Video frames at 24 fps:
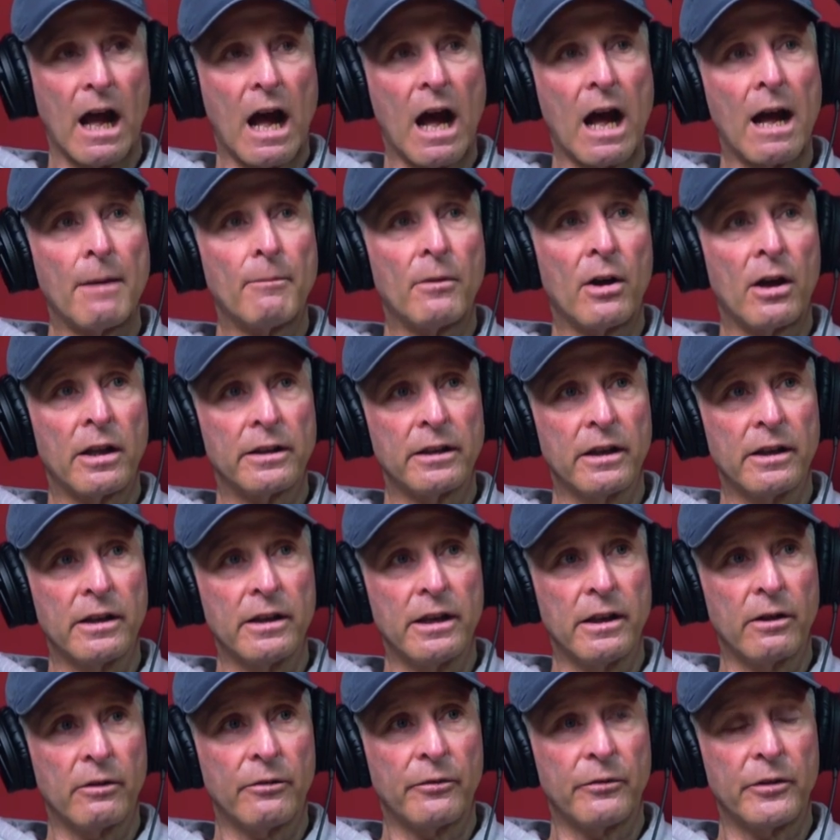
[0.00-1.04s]
I'm on
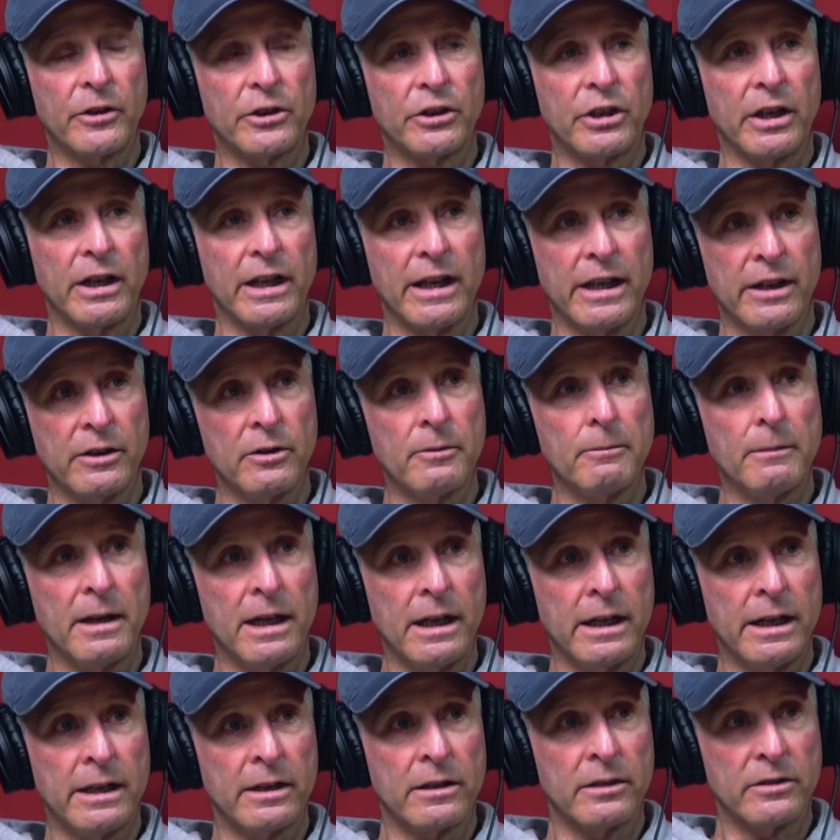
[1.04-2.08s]
Lanier fishing
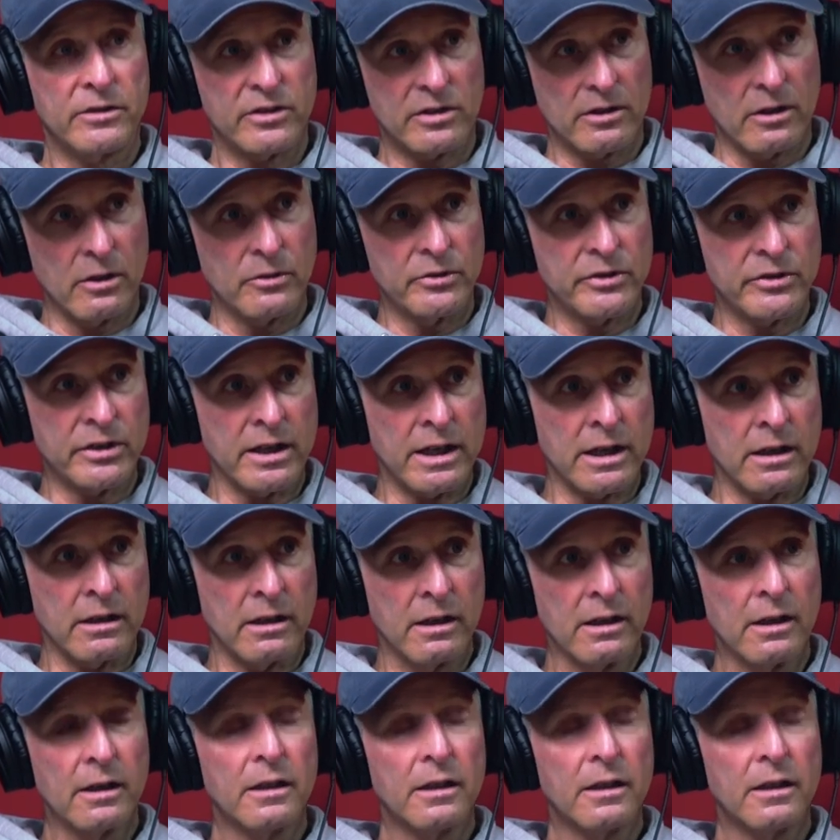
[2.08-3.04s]
intermediate, slow sink